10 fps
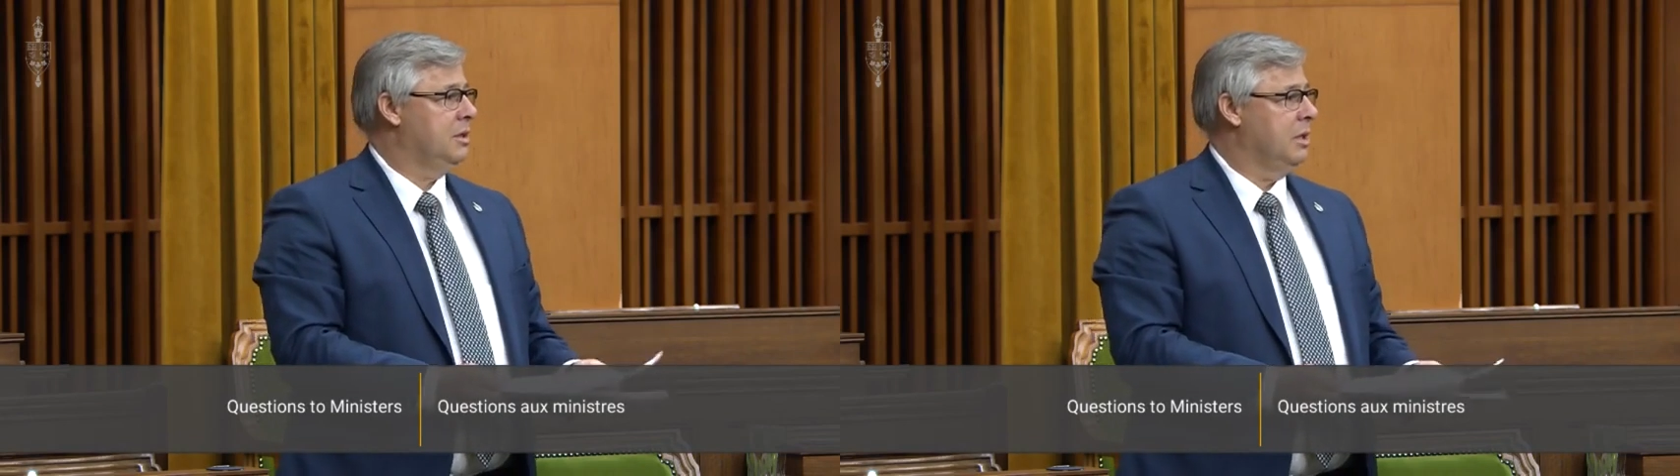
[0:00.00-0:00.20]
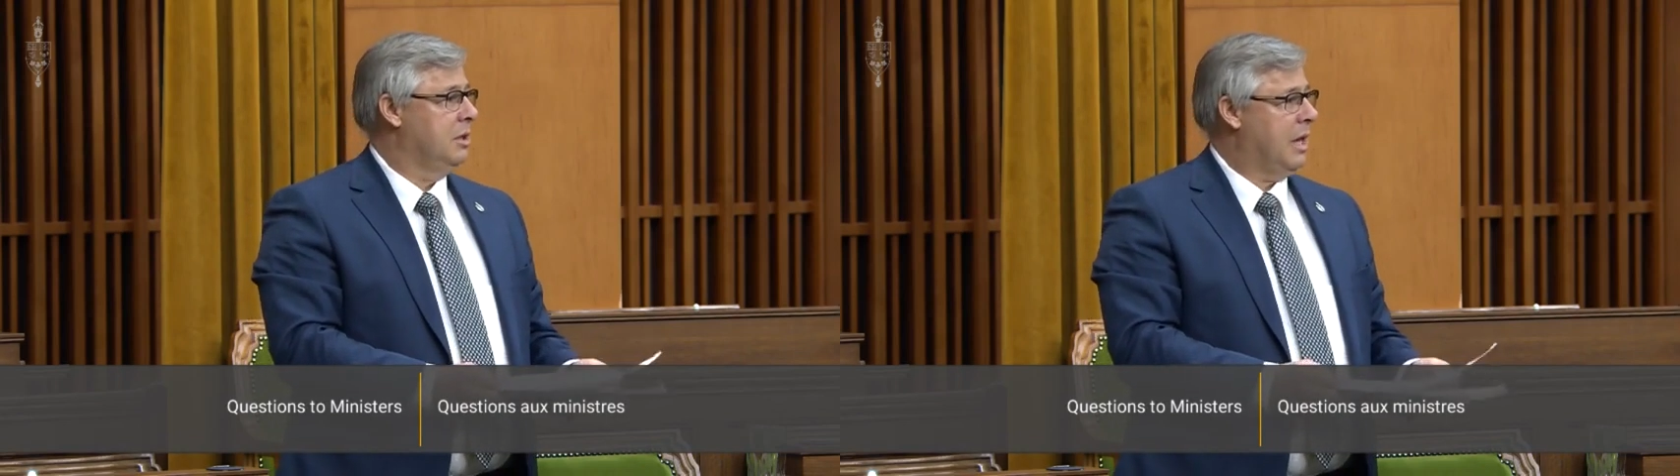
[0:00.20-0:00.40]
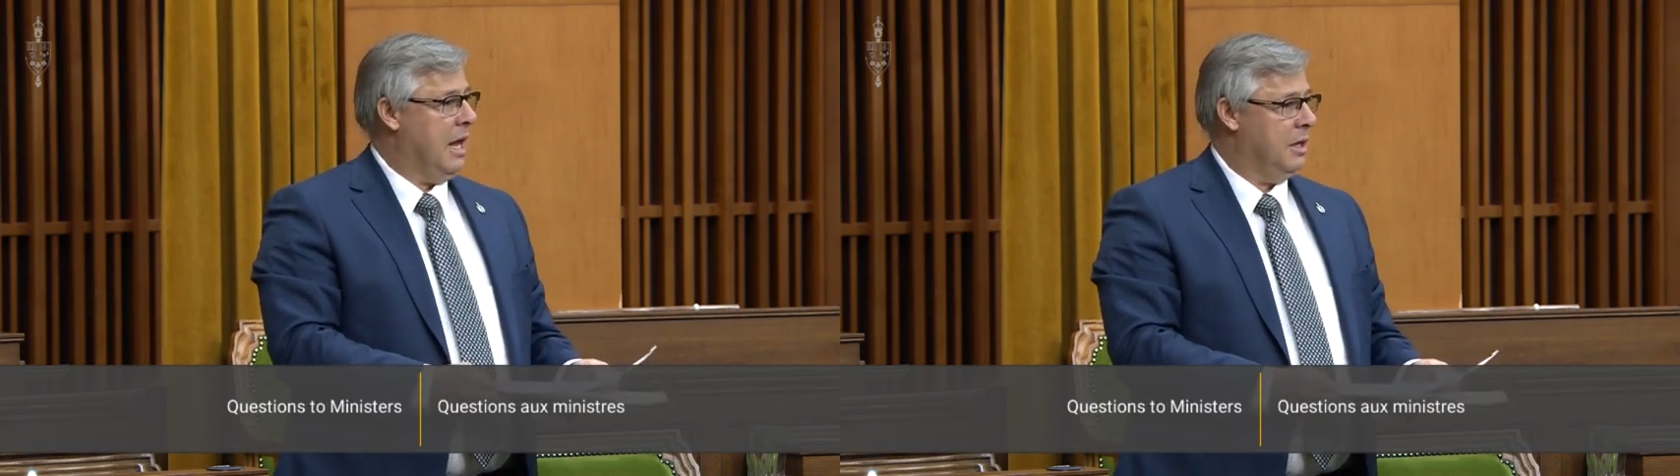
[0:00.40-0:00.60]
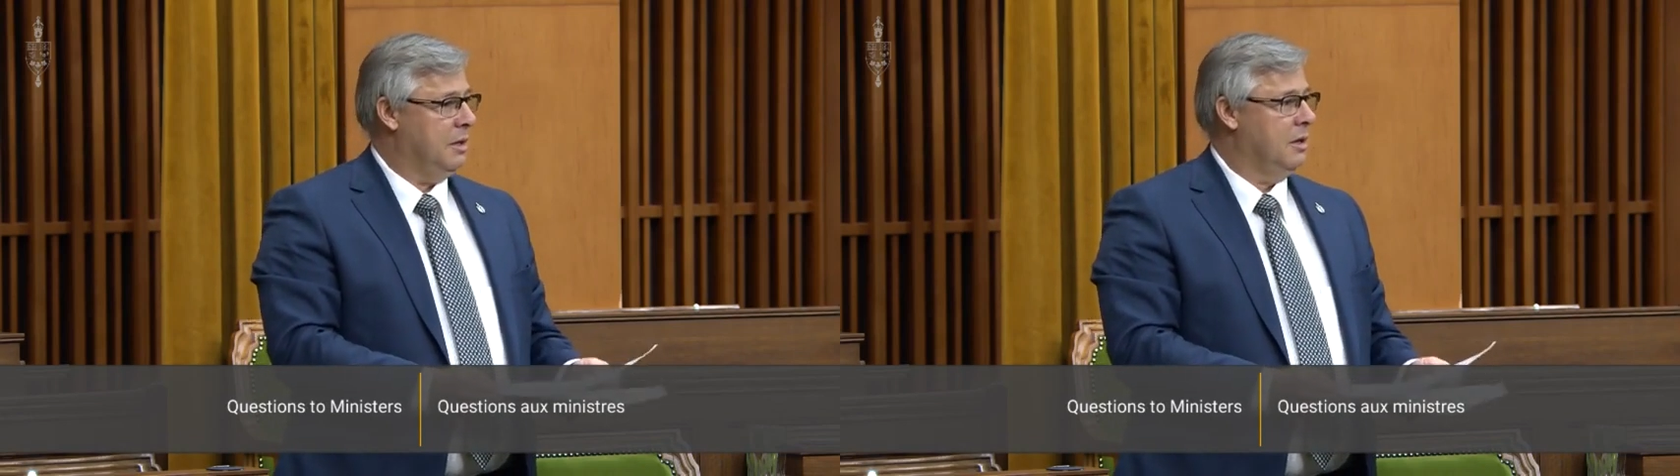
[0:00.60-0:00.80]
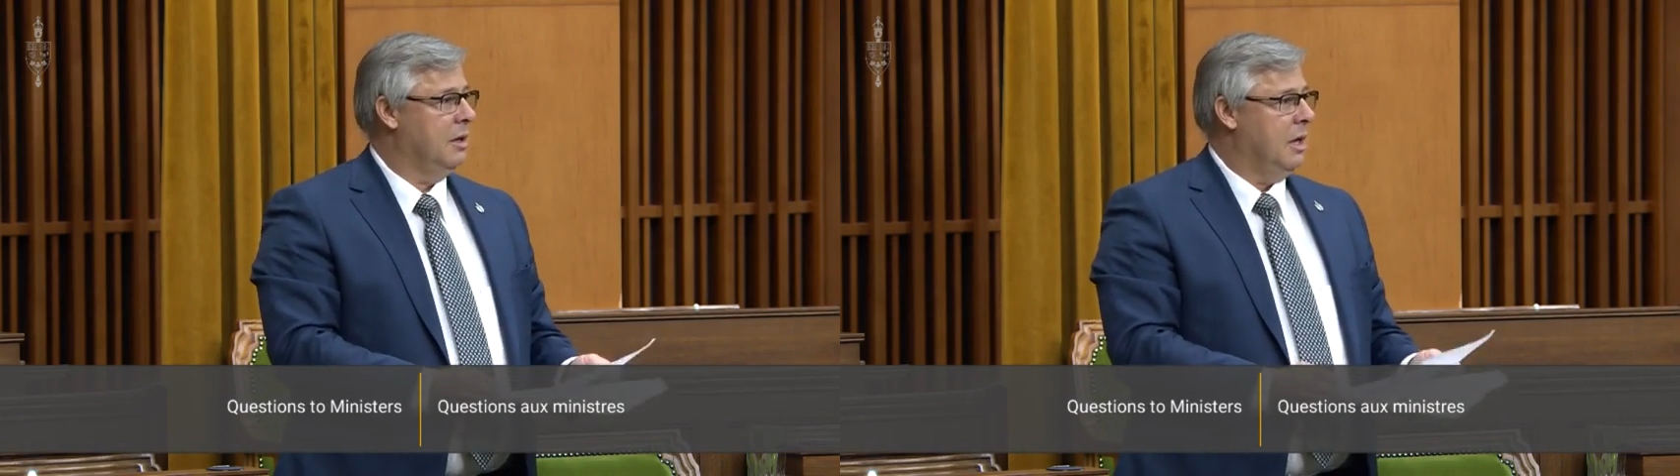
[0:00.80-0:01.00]
in
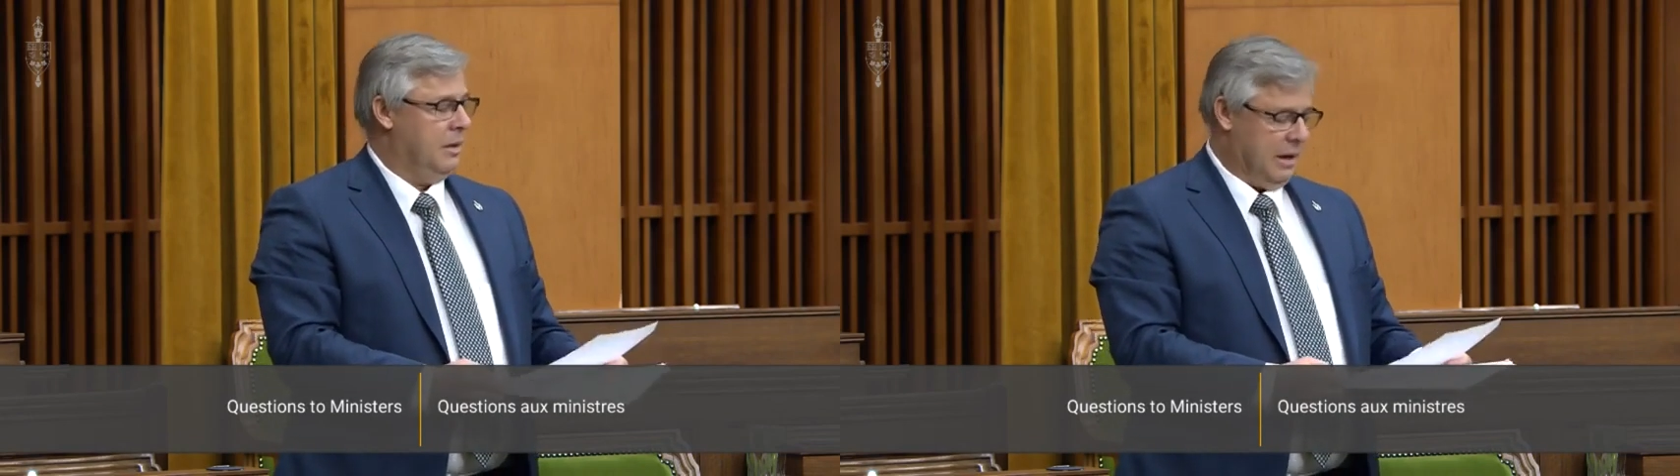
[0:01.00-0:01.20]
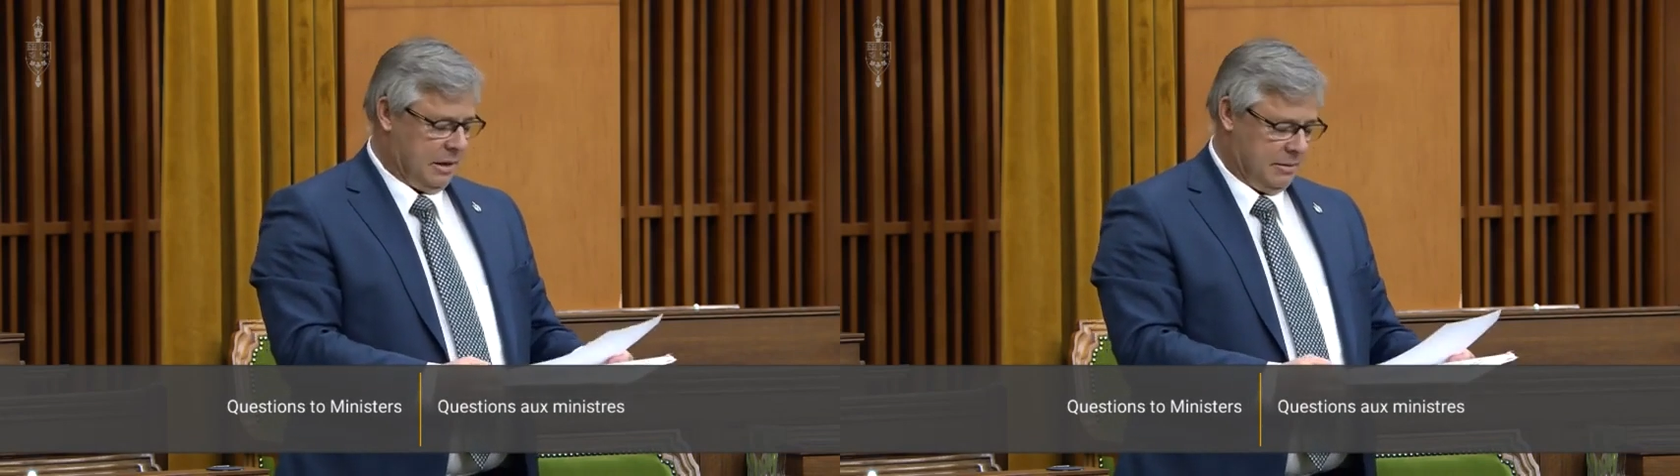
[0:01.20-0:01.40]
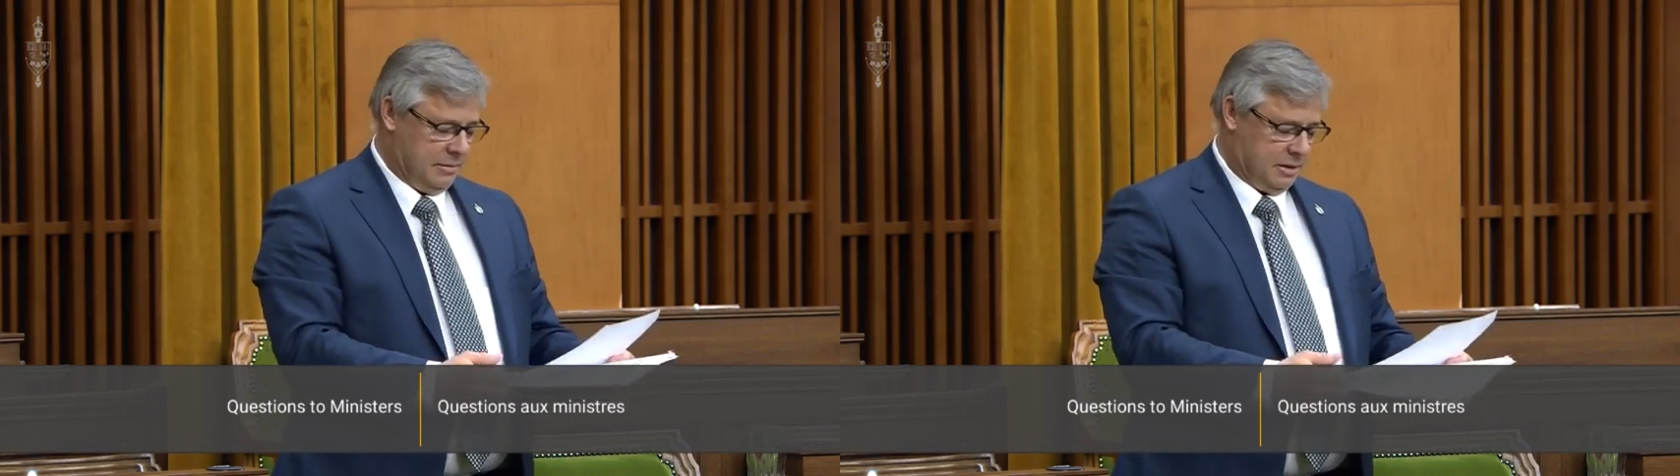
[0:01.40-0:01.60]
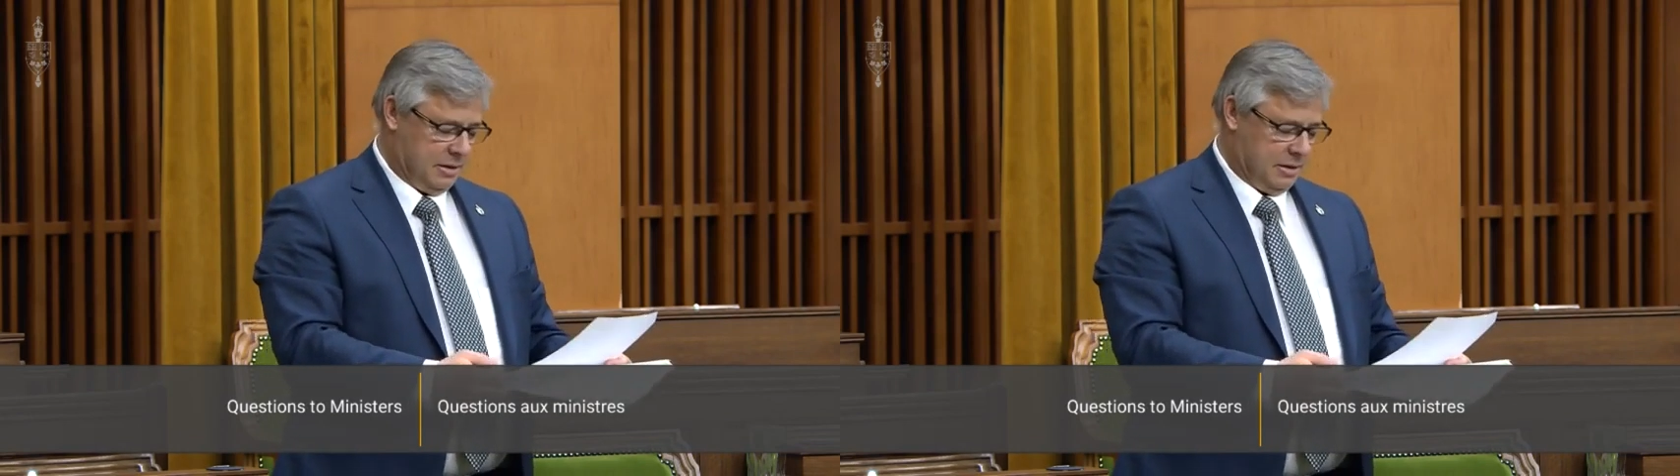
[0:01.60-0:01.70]
Canada that